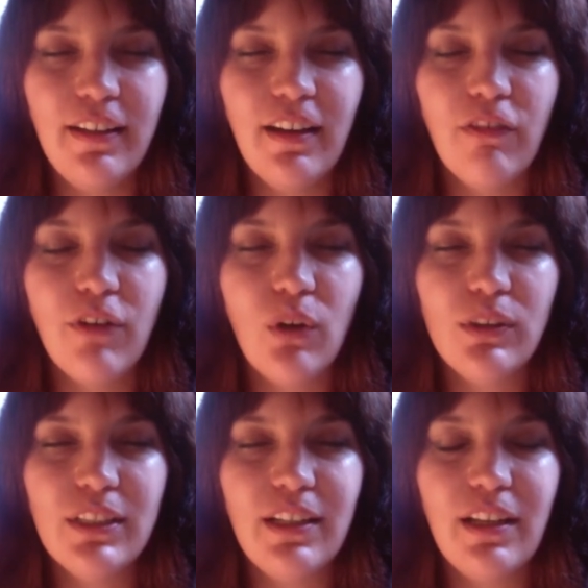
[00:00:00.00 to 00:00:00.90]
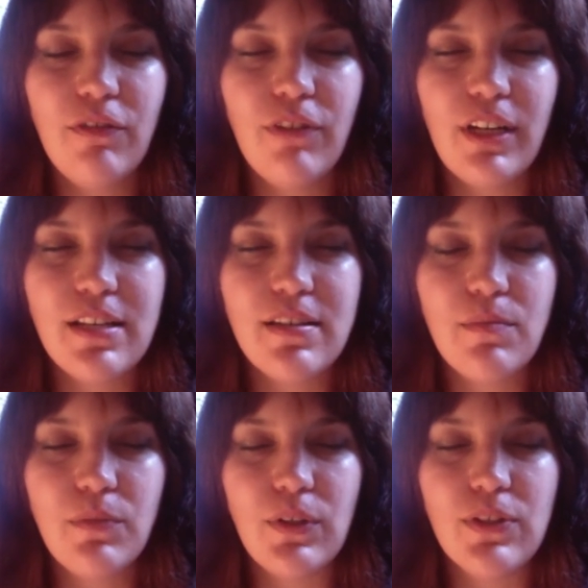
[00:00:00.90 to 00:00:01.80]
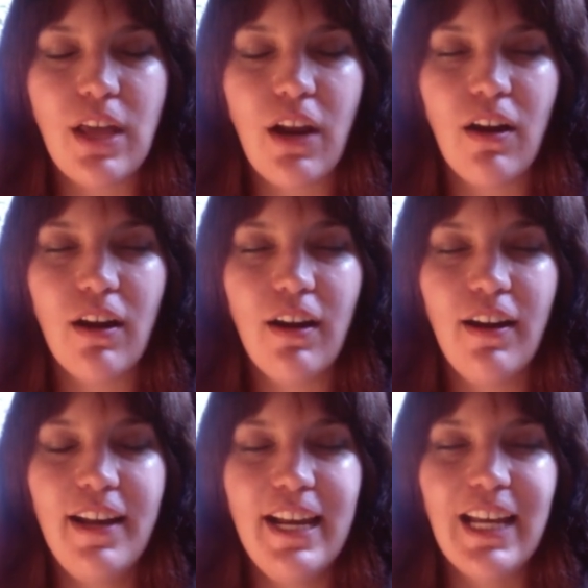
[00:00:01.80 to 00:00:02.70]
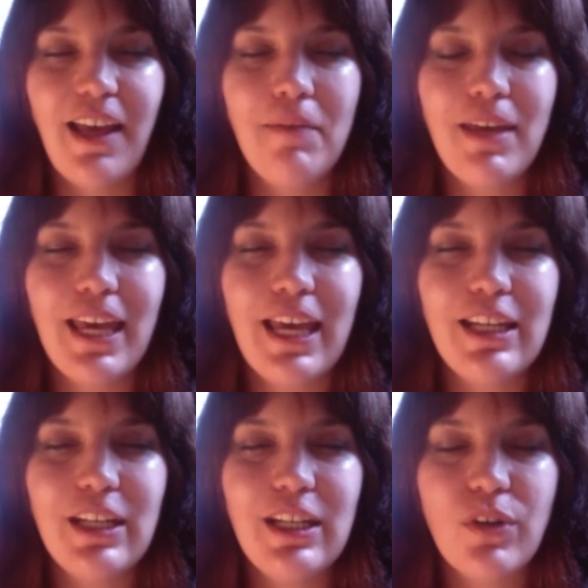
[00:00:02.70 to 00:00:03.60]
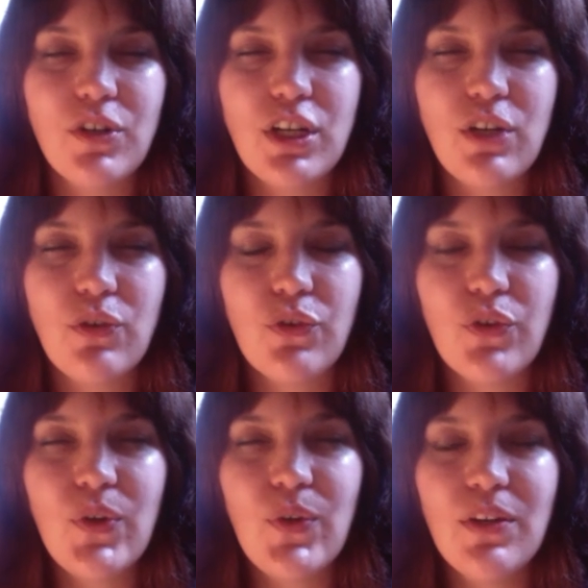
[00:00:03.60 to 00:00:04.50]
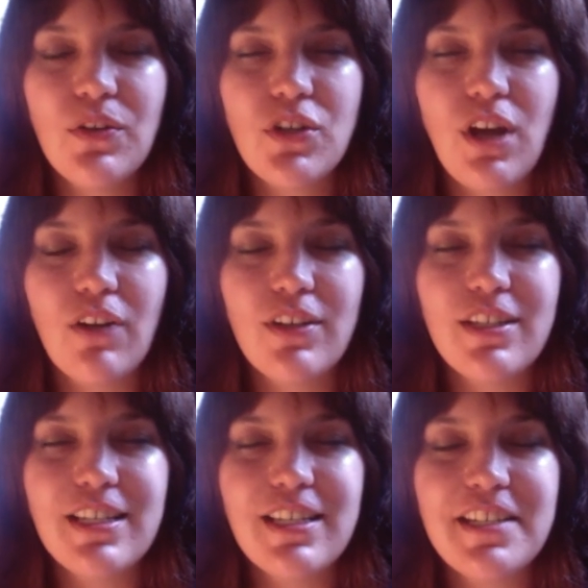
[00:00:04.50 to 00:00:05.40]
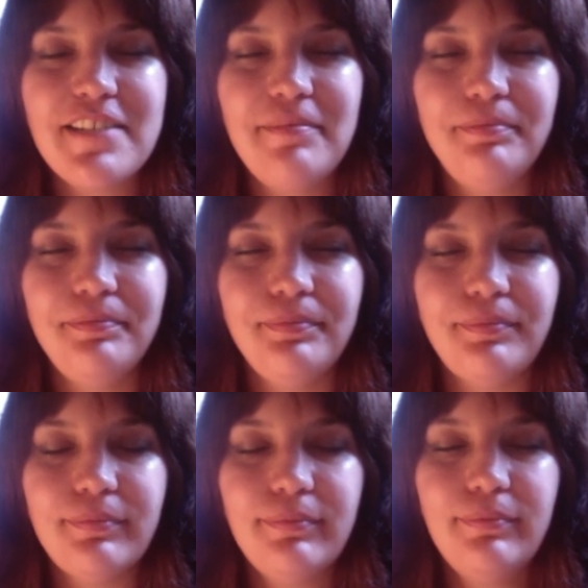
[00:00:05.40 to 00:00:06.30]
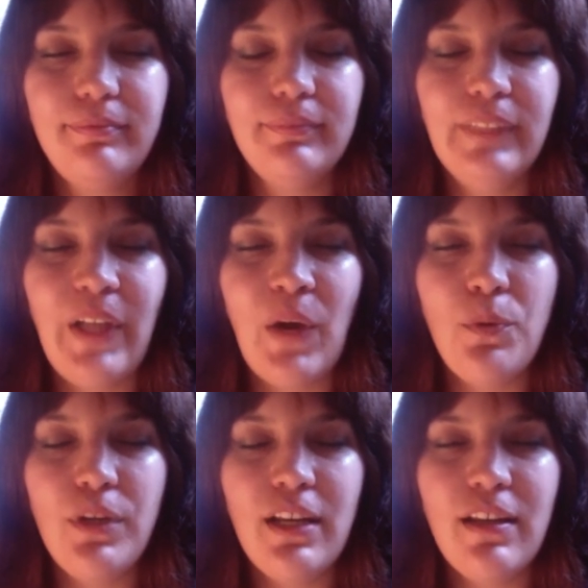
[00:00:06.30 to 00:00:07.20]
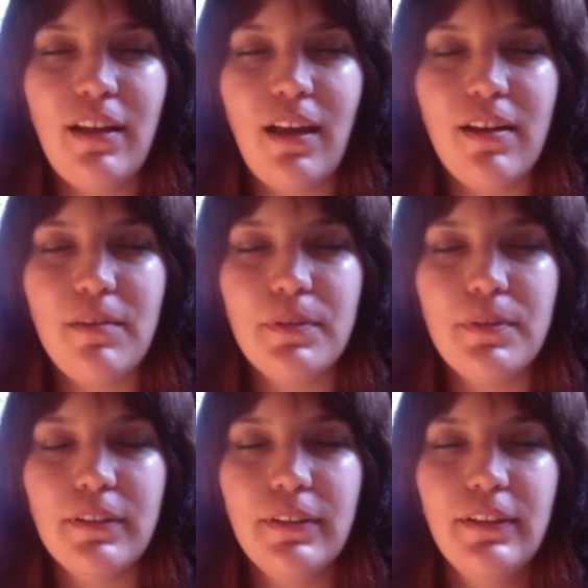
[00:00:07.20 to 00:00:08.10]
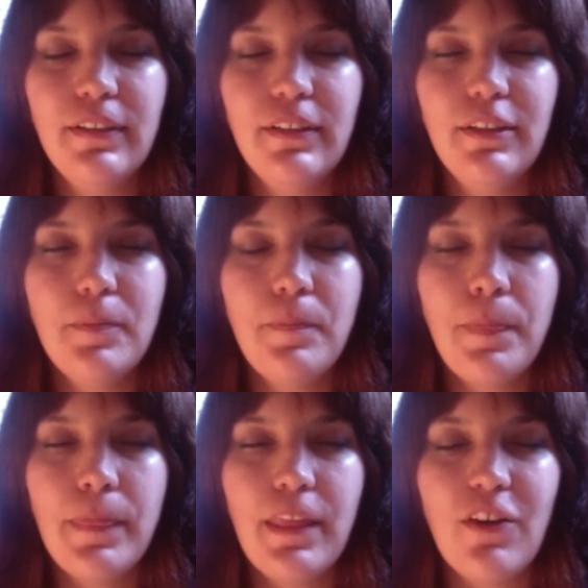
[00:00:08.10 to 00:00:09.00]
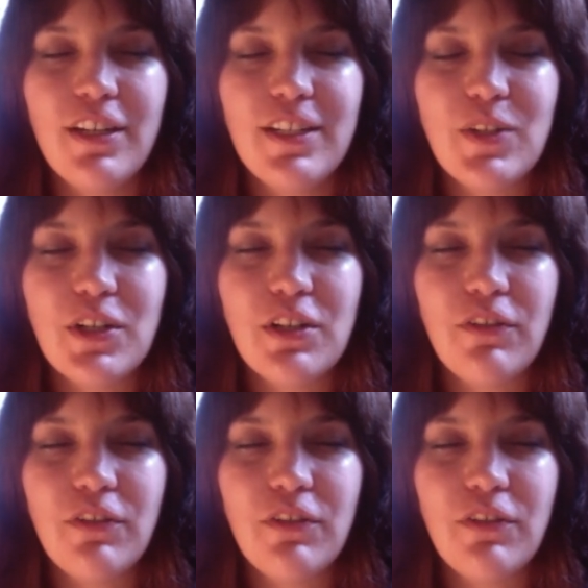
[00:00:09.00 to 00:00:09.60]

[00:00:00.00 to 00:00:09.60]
of golden infinite symbols that are coming in and rushing through your chakra system, opening it up. already sort of